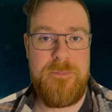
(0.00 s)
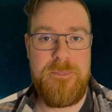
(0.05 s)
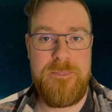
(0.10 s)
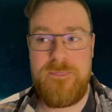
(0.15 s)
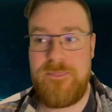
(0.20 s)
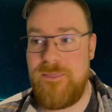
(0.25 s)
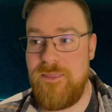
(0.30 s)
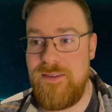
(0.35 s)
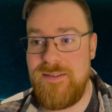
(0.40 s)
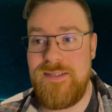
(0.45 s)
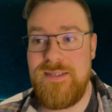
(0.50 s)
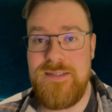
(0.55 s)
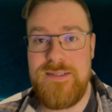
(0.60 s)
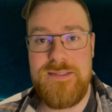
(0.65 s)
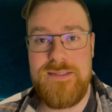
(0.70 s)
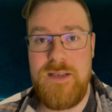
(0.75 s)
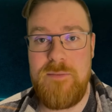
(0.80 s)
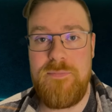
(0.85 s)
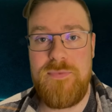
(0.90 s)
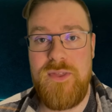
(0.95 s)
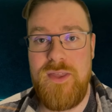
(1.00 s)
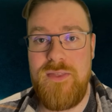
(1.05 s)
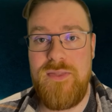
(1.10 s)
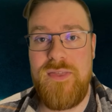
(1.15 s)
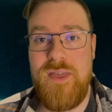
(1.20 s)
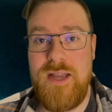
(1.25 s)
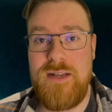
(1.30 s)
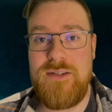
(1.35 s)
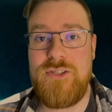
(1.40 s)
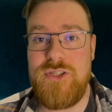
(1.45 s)
This is something
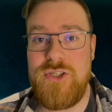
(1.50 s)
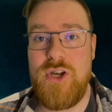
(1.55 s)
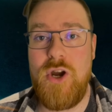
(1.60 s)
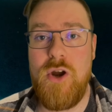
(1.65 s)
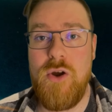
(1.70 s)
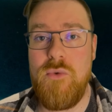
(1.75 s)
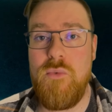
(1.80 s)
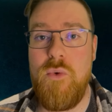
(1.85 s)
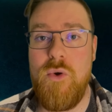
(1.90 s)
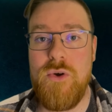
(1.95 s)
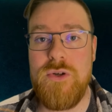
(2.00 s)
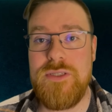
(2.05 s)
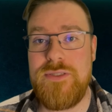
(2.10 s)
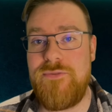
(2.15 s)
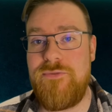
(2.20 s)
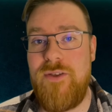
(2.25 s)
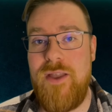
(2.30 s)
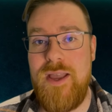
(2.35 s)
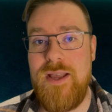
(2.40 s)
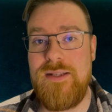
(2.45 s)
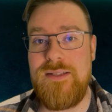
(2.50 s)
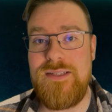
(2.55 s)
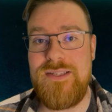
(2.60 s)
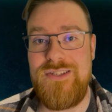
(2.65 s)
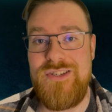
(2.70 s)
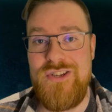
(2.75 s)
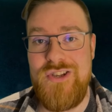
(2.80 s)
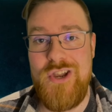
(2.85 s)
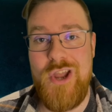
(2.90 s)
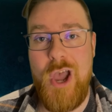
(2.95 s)
that Star Wars fans
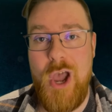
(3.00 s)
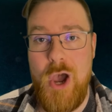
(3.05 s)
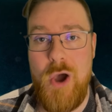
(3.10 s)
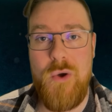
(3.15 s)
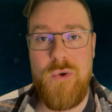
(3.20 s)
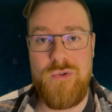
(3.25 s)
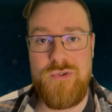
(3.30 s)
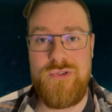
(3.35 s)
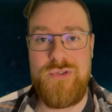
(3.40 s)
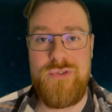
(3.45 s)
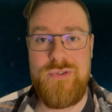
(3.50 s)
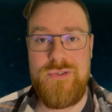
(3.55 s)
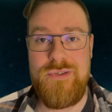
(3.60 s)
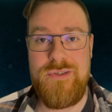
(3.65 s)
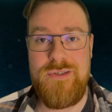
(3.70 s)
knows.